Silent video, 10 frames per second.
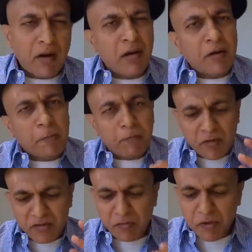and
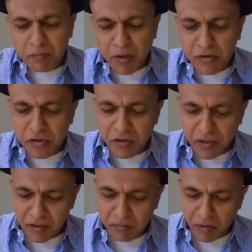some sponge
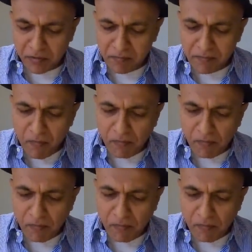at the bottom.